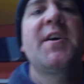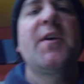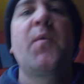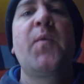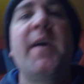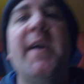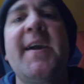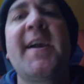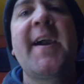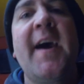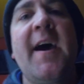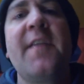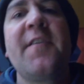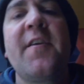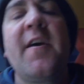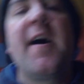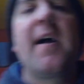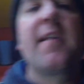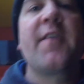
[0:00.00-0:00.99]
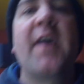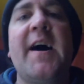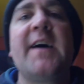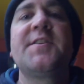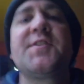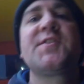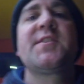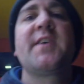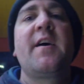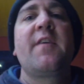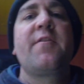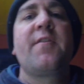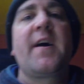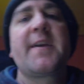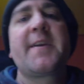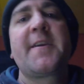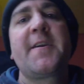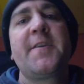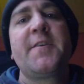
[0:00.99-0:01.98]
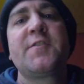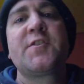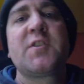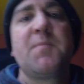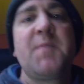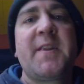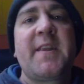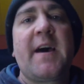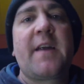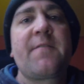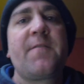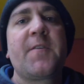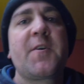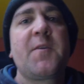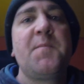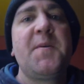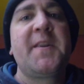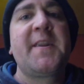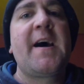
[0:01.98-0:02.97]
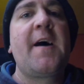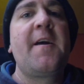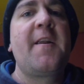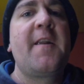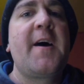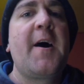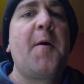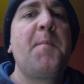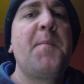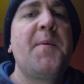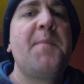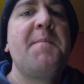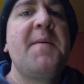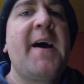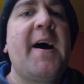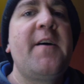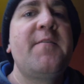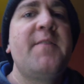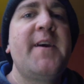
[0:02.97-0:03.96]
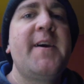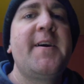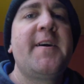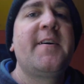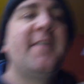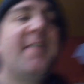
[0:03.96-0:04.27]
weekend, and I'd like to say thank you to my dad for coming down and helping me out here.